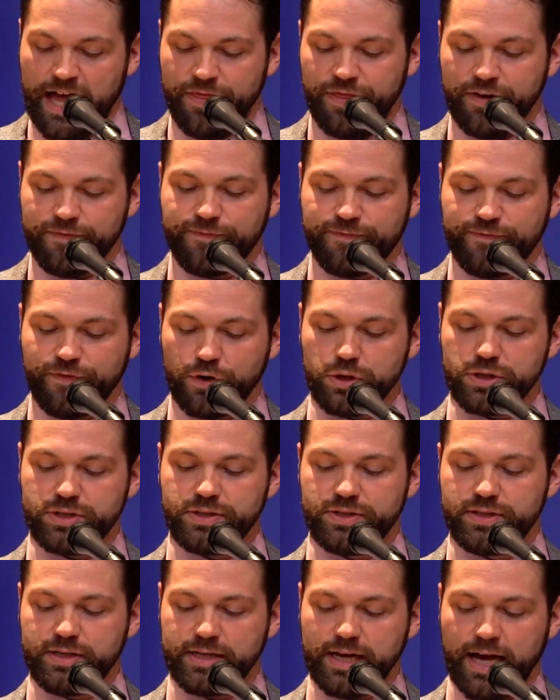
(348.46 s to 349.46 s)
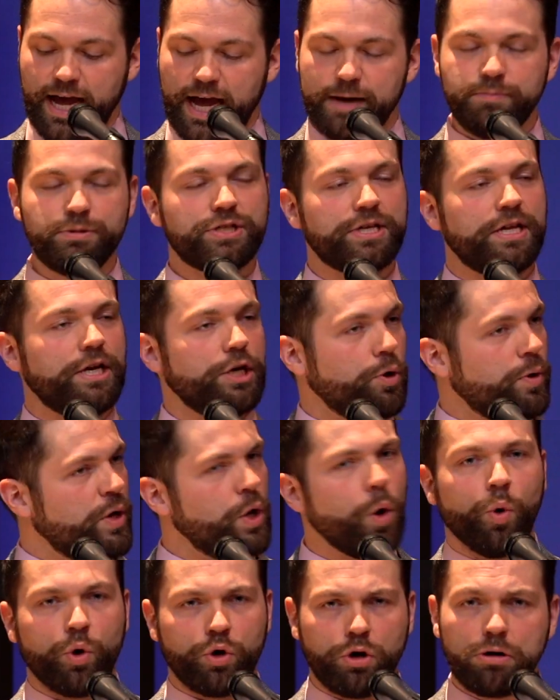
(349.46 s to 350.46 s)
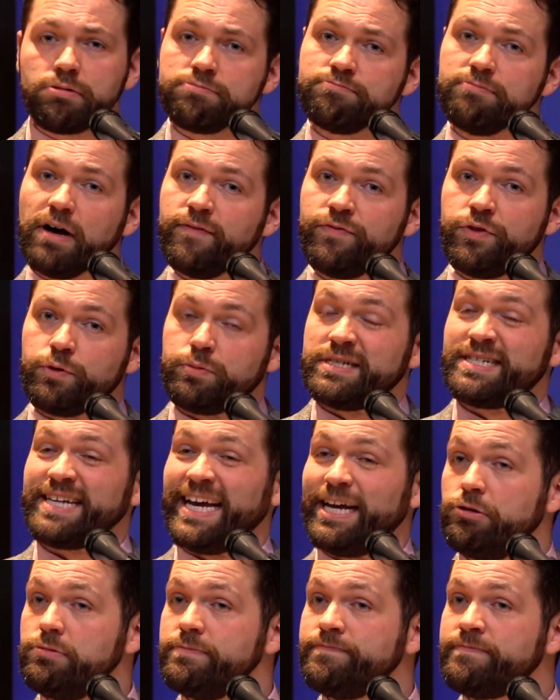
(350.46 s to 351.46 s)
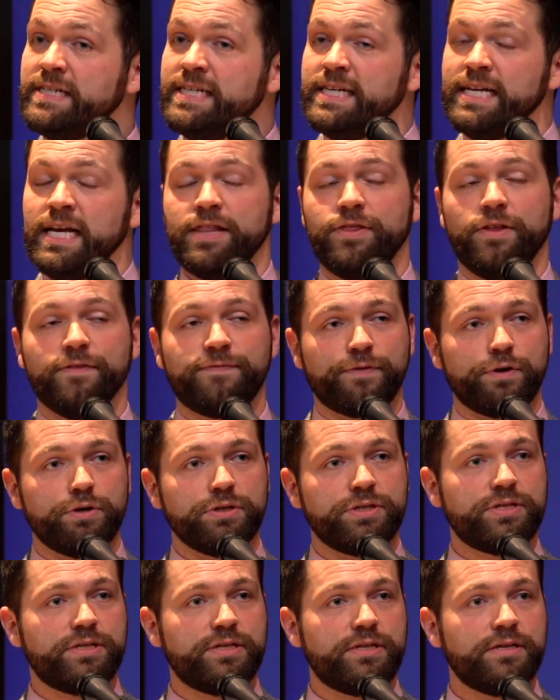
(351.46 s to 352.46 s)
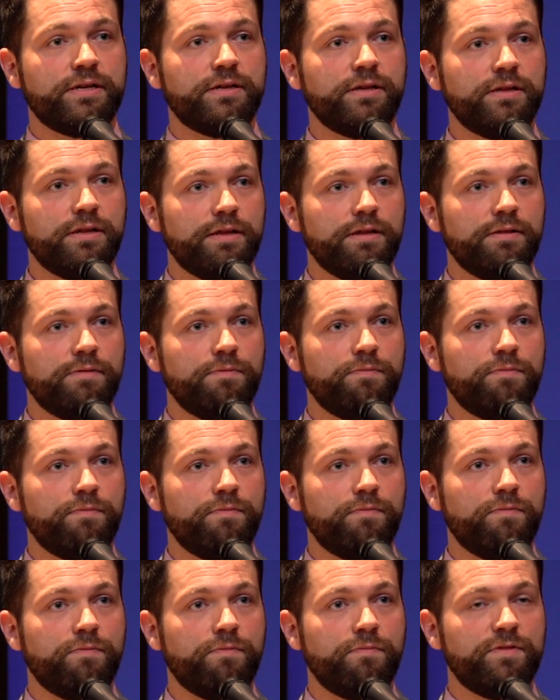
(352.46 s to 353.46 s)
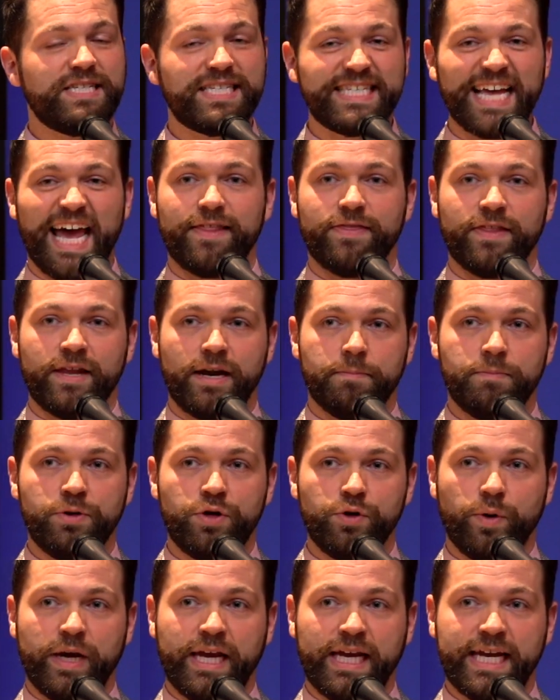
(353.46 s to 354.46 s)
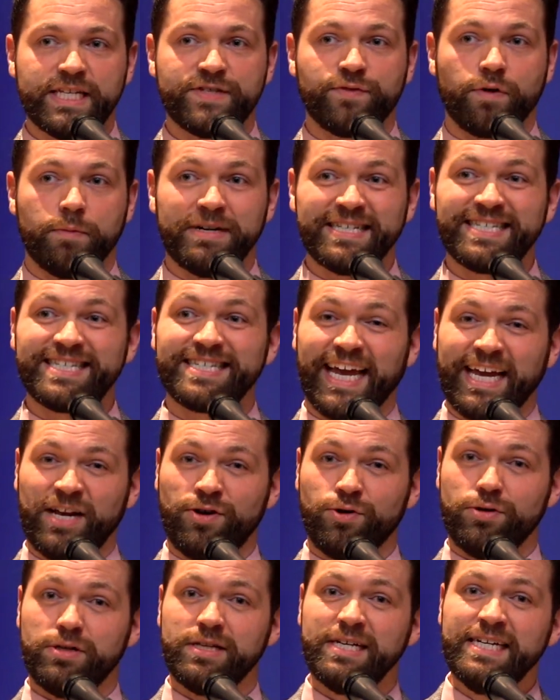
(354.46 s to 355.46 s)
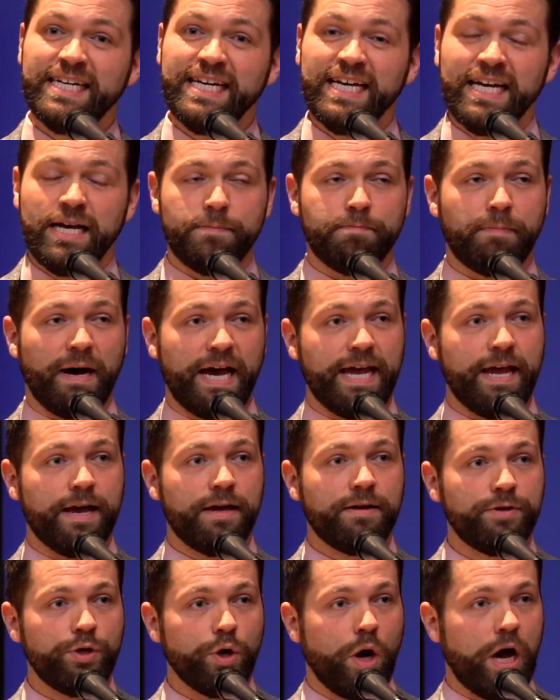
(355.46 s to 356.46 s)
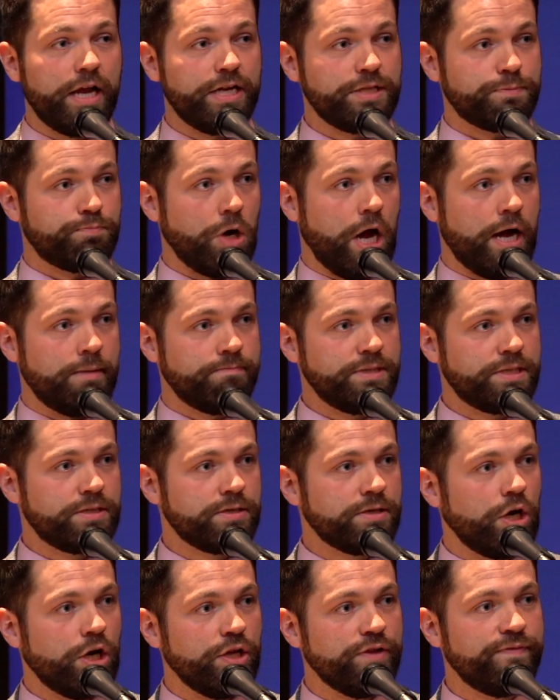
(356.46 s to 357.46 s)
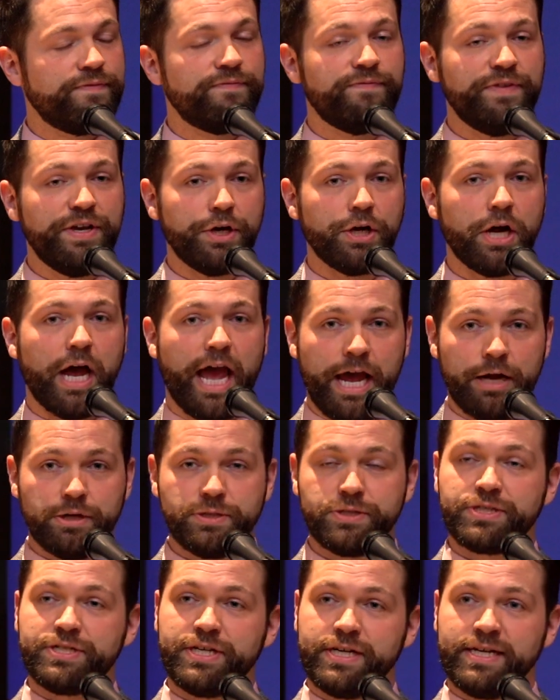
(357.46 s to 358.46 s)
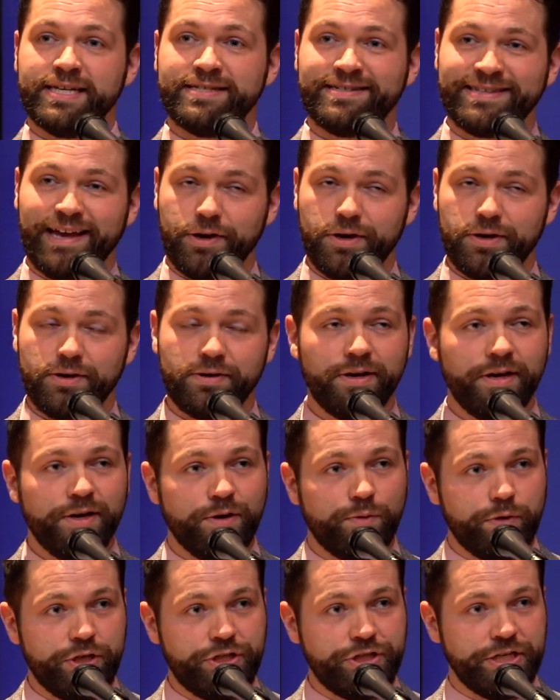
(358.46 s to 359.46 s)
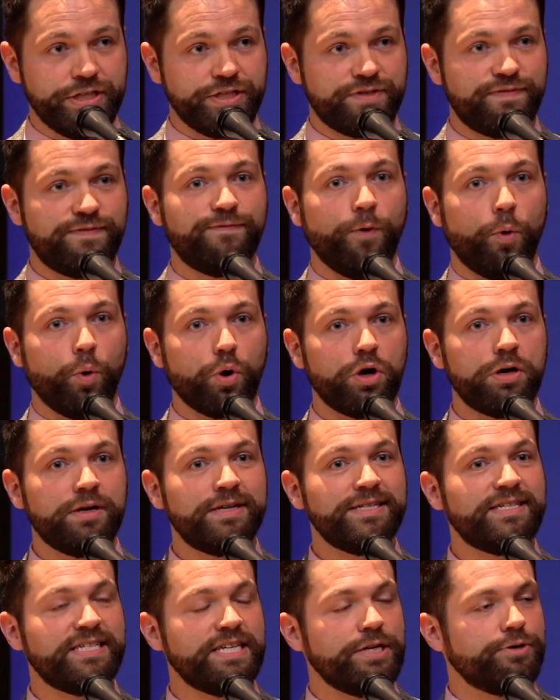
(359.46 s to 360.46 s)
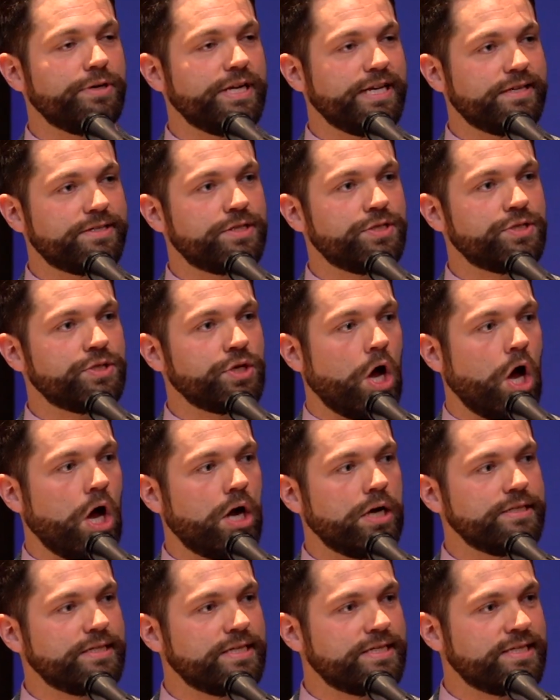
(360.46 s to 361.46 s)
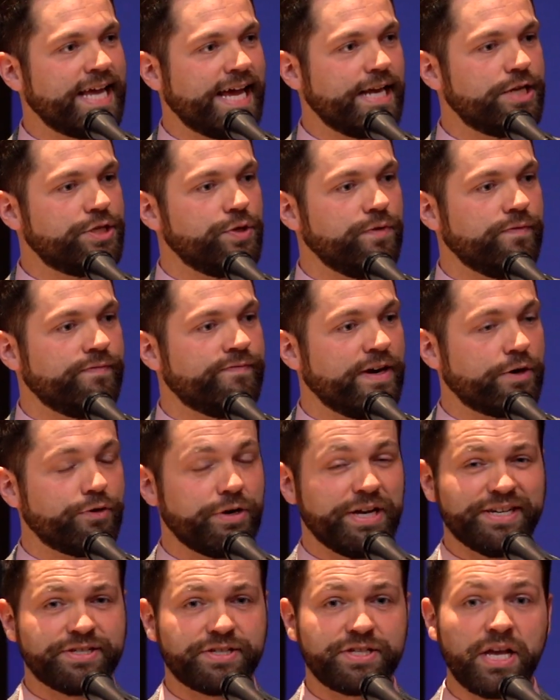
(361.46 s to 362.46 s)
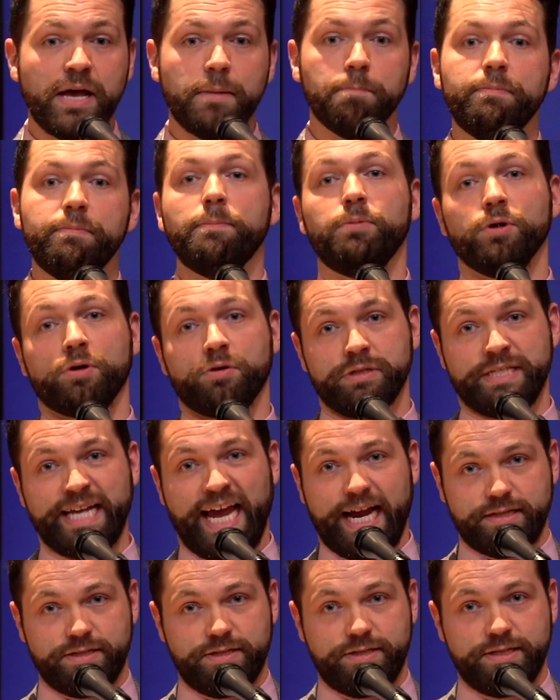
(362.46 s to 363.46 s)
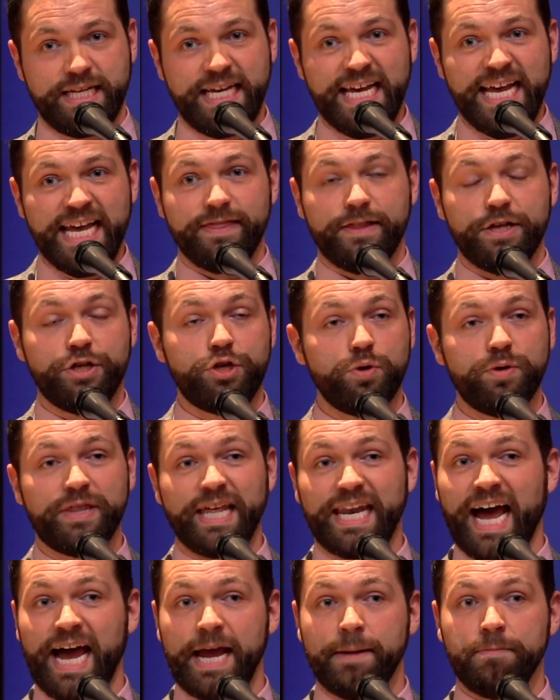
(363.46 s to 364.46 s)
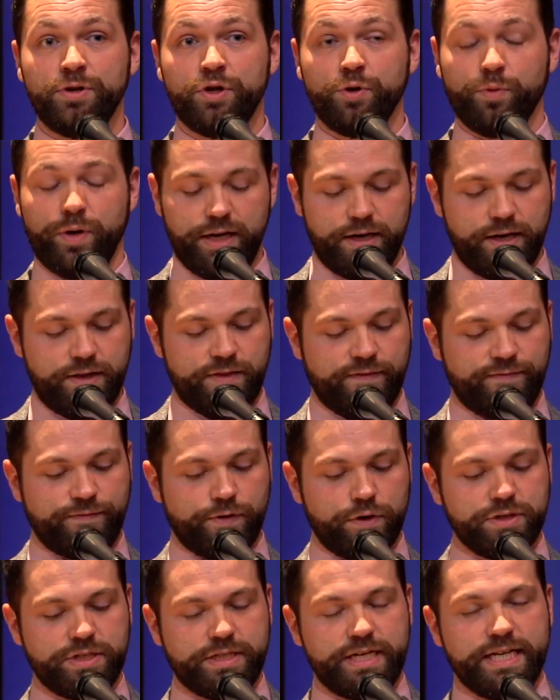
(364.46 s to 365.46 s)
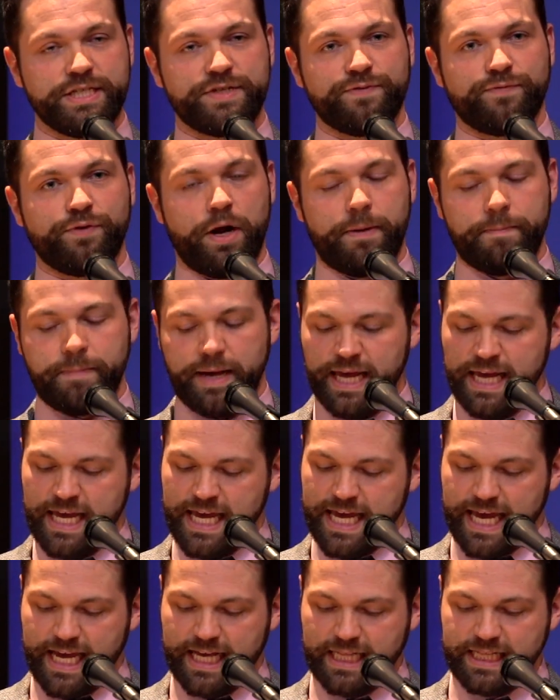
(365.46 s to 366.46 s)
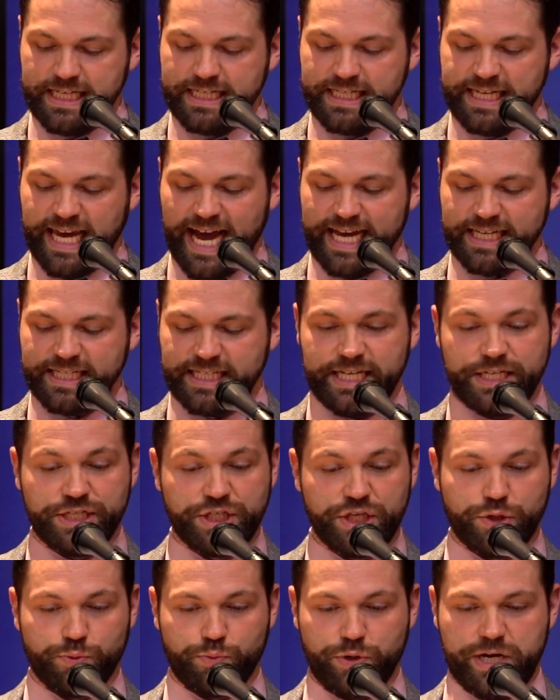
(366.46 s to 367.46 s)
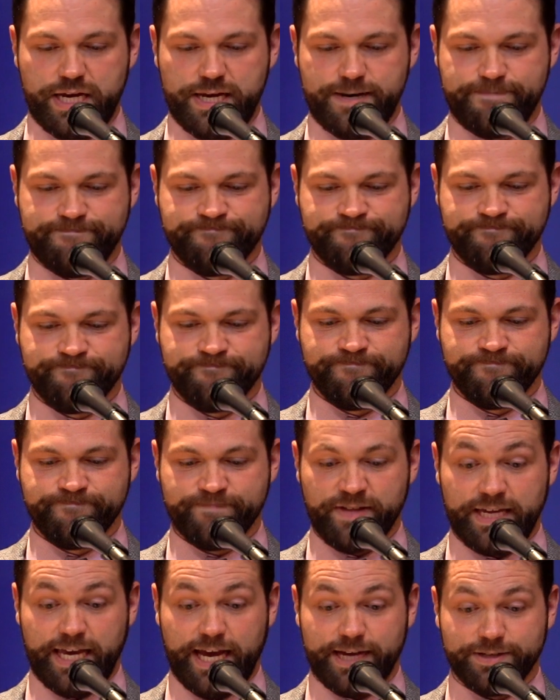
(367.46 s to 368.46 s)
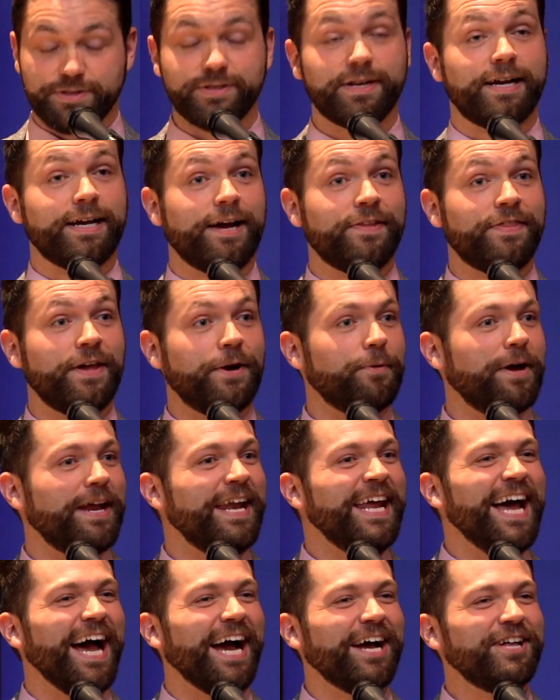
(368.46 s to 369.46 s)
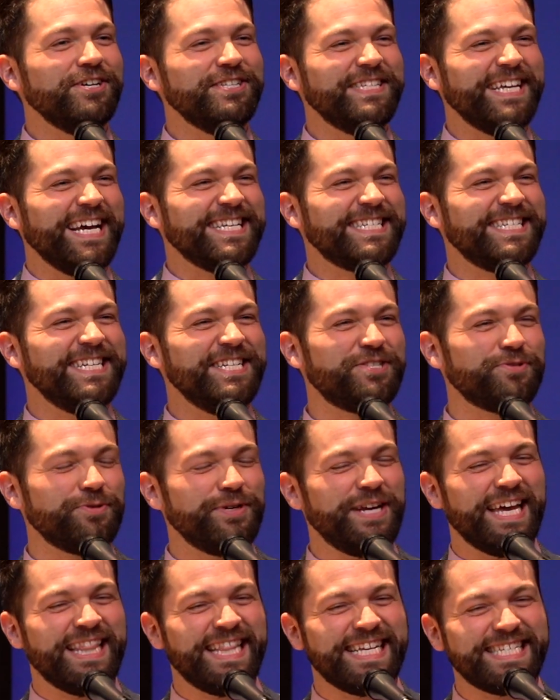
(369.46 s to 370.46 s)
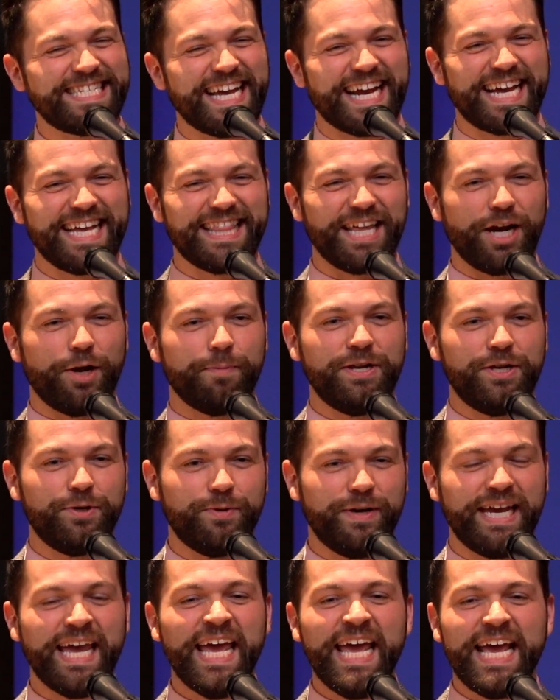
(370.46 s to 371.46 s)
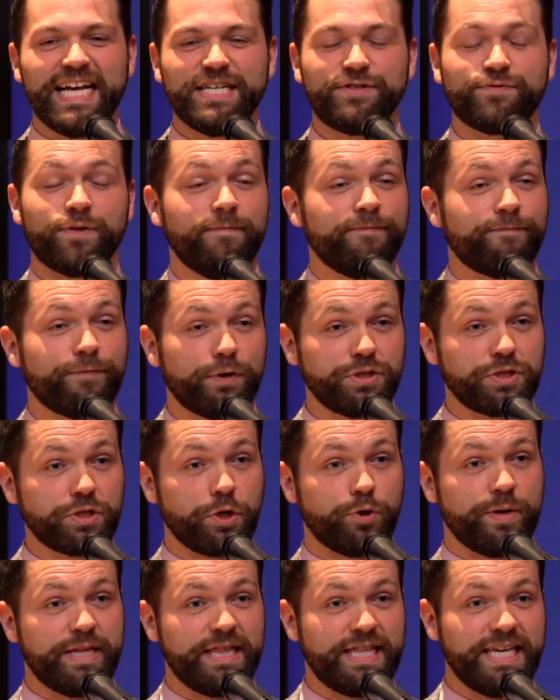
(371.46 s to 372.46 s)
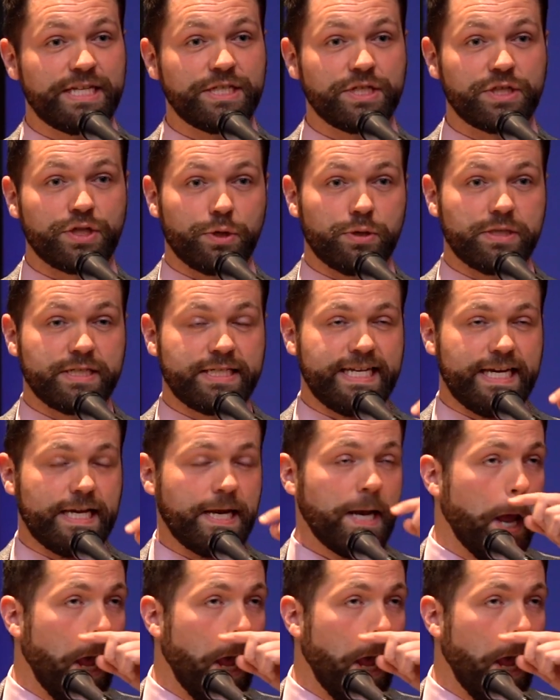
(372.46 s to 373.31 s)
The first, uh, I'm just going to go in order of the recital. The first set that I'm doing is from a cycle by Johannes Brahms called Vier Ernste Gesänge, which is four serious songs set to various biblical texts. The two that I'm doing, the first is from Ecclesiastes 3. Yes, I got that right. Ecclesiastes 3, and the second that I'll be doing is from 1 Corinthians 13.